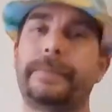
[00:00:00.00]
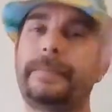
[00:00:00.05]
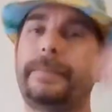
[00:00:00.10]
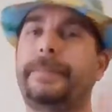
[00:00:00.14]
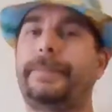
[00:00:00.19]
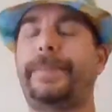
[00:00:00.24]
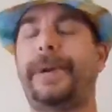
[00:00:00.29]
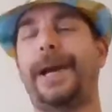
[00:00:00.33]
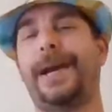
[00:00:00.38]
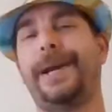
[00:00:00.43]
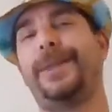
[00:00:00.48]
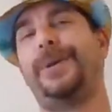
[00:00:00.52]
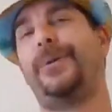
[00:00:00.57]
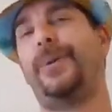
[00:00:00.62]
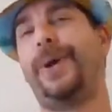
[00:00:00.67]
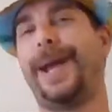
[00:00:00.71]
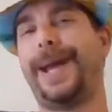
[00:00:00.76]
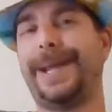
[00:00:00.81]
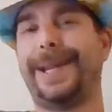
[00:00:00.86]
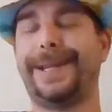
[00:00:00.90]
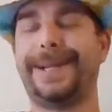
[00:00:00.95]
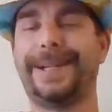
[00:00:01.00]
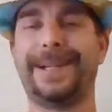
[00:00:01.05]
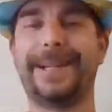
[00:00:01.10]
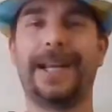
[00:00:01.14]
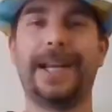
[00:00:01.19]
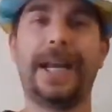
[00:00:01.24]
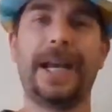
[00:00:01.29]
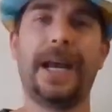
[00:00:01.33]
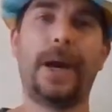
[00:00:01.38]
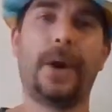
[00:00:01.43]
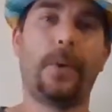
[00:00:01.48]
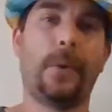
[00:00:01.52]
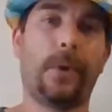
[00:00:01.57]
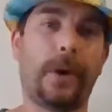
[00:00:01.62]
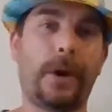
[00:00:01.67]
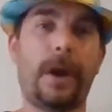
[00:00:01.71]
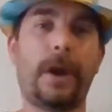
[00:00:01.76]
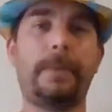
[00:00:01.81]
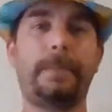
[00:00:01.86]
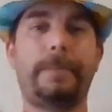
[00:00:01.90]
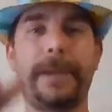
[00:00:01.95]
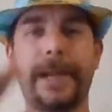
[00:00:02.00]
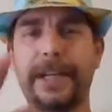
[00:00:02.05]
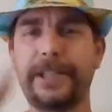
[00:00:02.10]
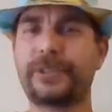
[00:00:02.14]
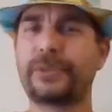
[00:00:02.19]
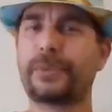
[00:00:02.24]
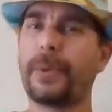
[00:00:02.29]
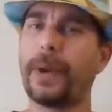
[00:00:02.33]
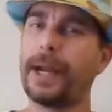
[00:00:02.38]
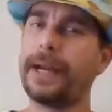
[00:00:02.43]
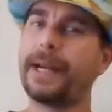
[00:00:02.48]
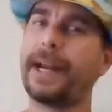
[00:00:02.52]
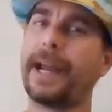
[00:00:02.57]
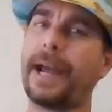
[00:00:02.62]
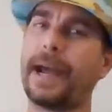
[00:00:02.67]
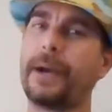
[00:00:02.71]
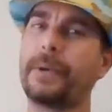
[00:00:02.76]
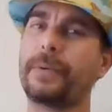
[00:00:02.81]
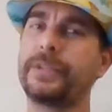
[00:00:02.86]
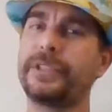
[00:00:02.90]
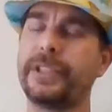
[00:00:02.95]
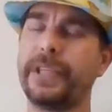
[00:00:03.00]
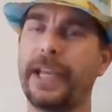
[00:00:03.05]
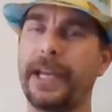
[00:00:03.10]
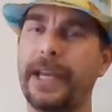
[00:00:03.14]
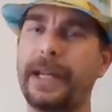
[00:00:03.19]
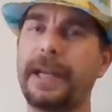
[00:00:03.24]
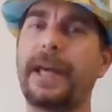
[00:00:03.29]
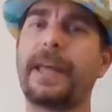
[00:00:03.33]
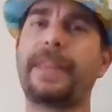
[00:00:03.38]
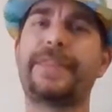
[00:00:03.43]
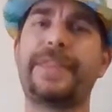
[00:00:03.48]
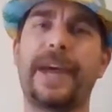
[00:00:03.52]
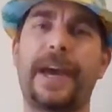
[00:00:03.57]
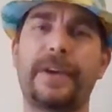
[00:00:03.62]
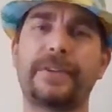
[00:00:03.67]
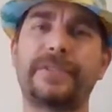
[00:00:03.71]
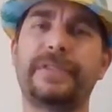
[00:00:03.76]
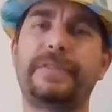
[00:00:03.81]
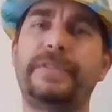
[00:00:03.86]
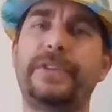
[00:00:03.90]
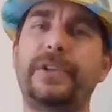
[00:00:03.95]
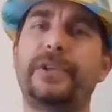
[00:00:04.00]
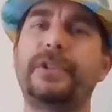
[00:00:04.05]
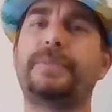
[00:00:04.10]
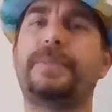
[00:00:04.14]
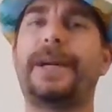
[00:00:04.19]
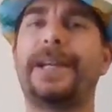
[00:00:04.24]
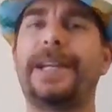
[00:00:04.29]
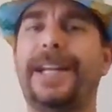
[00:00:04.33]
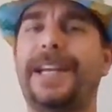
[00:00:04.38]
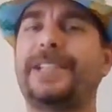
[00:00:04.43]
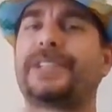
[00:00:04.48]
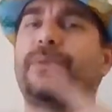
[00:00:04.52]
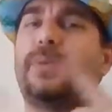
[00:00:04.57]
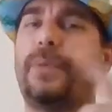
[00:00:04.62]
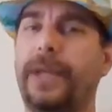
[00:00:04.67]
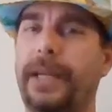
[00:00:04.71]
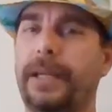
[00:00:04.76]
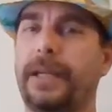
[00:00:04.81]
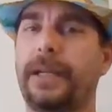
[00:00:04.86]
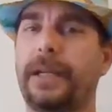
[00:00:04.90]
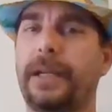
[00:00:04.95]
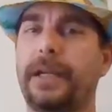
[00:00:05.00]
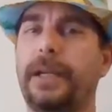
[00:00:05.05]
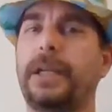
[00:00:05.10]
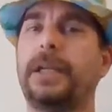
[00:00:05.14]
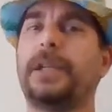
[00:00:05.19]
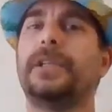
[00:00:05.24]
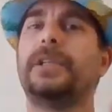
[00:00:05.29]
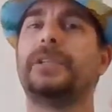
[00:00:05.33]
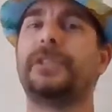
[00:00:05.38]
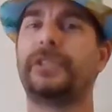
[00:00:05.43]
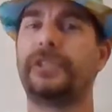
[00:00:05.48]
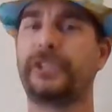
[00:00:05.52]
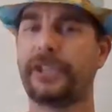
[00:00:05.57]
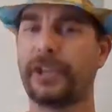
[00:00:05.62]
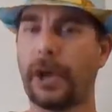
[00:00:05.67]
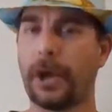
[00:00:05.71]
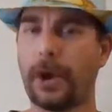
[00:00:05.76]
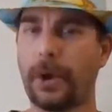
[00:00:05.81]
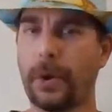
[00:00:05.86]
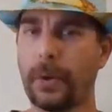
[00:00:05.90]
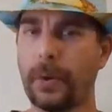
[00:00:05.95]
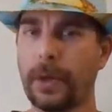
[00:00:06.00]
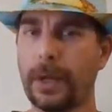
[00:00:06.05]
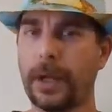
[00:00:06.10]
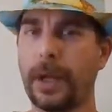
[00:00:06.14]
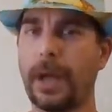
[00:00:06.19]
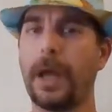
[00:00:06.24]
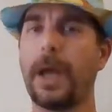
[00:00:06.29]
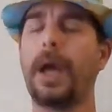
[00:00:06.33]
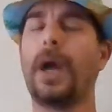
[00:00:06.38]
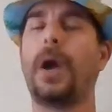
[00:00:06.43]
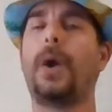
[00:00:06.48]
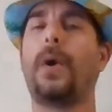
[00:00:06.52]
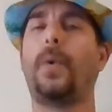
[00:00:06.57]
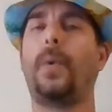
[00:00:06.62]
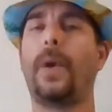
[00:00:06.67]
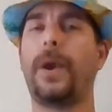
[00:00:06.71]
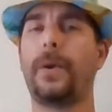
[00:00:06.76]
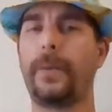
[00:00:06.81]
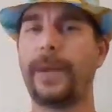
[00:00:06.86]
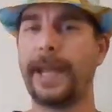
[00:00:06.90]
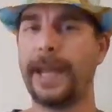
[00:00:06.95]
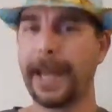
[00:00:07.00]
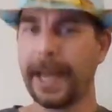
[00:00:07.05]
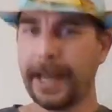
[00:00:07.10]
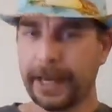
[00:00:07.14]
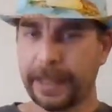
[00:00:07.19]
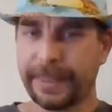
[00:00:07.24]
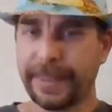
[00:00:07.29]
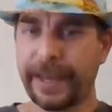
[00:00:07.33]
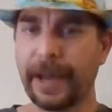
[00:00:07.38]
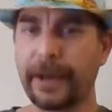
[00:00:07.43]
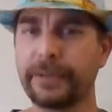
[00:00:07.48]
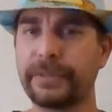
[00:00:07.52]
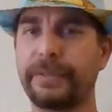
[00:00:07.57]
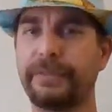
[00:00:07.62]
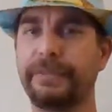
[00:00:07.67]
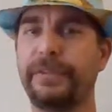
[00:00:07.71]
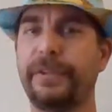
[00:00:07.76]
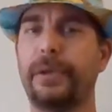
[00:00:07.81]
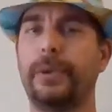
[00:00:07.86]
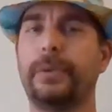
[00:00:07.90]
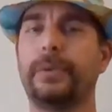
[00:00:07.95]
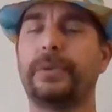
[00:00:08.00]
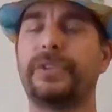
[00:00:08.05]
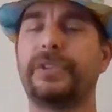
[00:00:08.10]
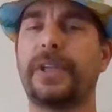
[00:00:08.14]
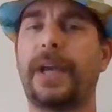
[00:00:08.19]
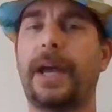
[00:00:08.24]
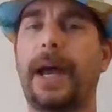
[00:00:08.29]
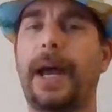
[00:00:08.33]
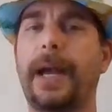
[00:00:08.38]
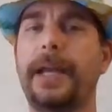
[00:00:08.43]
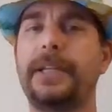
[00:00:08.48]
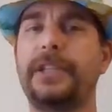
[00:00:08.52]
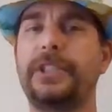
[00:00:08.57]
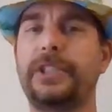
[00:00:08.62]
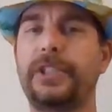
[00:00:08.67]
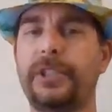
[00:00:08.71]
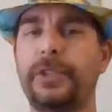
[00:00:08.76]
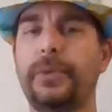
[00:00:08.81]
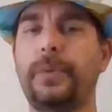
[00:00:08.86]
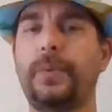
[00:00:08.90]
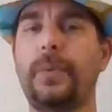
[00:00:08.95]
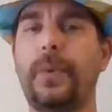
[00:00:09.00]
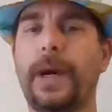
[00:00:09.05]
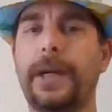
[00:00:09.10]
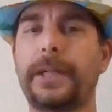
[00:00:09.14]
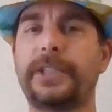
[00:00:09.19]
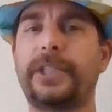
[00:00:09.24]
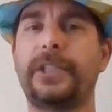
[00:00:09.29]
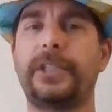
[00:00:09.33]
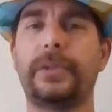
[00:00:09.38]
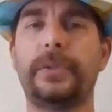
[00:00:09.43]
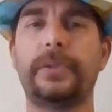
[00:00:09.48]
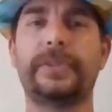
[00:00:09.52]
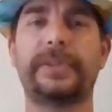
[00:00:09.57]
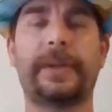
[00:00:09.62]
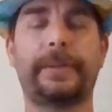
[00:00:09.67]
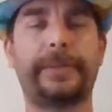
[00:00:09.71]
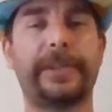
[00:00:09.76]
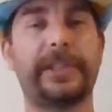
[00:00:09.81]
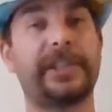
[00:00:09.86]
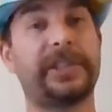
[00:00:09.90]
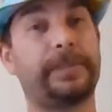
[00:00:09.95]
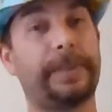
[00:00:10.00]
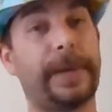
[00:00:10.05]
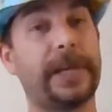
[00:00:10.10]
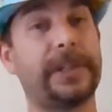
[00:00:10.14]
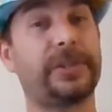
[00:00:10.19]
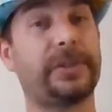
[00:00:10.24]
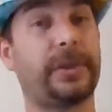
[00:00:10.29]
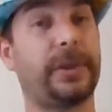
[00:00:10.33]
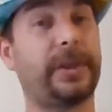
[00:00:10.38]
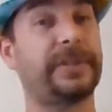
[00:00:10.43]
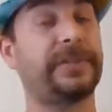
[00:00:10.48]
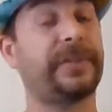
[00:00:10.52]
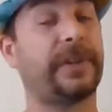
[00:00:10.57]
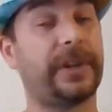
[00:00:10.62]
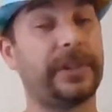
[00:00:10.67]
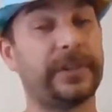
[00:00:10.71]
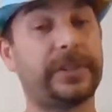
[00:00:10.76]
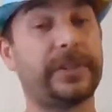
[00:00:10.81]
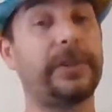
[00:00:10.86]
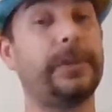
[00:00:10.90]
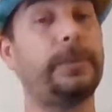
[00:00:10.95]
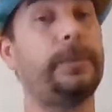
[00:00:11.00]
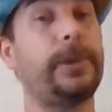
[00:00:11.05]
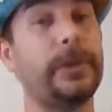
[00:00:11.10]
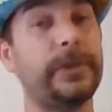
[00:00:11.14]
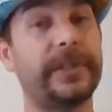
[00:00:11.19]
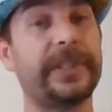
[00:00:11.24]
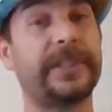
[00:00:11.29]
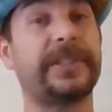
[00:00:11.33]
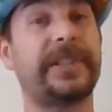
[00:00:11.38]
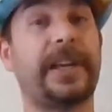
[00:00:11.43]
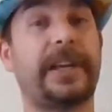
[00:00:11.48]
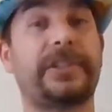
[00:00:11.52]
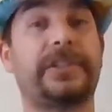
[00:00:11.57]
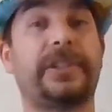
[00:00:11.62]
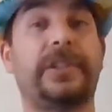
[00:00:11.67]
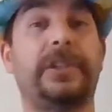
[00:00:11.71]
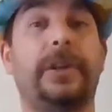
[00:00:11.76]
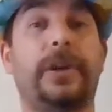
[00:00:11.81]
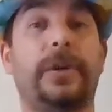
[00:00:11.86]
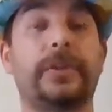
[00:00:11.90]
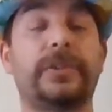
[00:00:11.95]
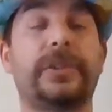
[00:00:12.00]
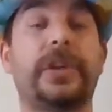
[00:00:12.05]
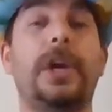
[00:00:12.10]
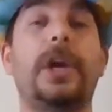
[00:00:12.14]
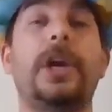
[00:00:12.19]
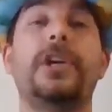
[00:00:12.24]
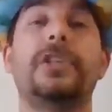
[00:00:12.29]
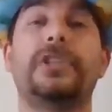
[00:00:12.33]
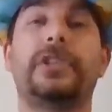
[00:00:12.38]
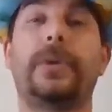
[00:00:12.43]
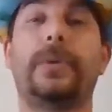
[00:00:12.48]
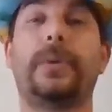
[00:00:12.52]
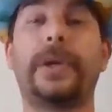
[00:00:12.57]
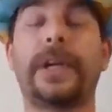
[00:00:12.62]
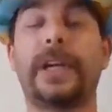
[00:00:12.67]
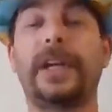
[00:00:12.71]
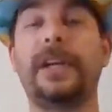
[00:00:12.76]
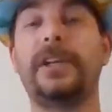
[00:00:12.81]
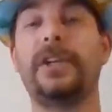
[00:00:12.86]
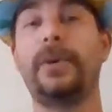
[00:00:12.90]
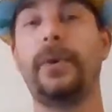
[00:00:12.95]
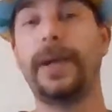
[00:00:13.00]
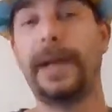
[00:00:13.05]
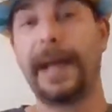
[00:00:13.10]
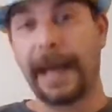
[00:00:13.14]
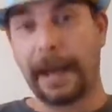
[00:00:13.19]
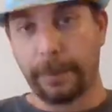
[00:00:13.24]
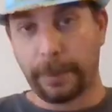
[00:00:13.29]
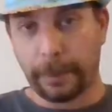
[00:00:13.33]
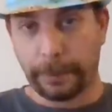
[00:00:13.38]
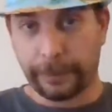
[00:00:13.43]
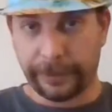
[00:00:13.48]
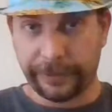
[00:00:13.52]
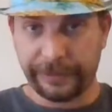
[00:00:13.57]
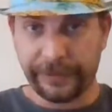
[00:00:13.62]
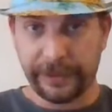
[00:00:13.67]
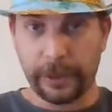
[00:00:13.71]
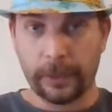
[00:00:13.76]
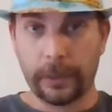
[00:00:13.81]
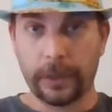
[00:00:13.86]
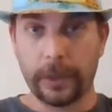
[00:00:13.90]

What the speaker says: by the way, we're on pace right now to hit 1,000 views by next week. So, when we hit 1,000 views, I do want to do something special as far as the music section goes. So we're going to do an album review.